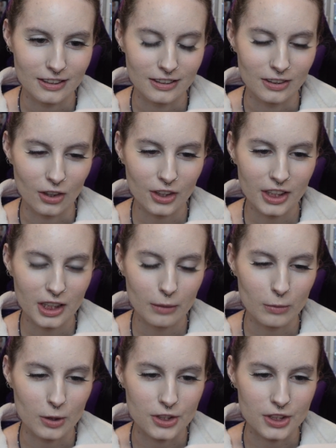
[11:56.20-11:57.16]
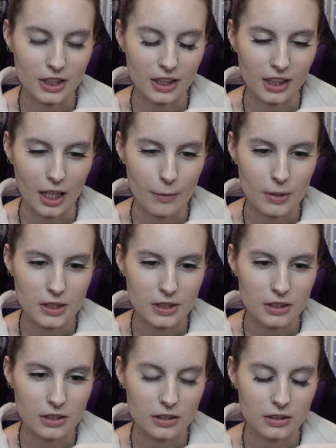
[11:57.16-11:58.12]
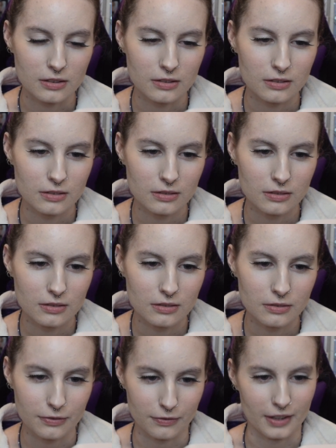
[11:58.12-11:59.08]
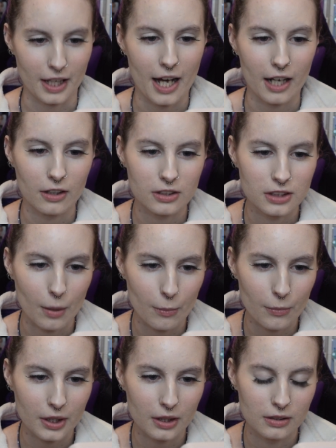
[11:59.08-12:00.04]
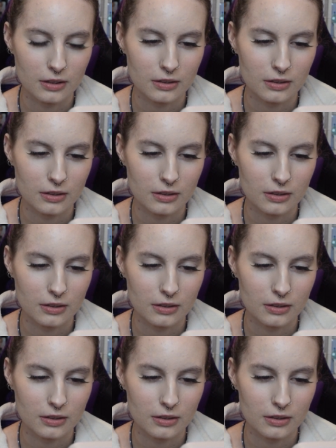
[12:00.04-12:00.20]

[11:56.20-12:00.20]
Noted him using the cape as a flag or something.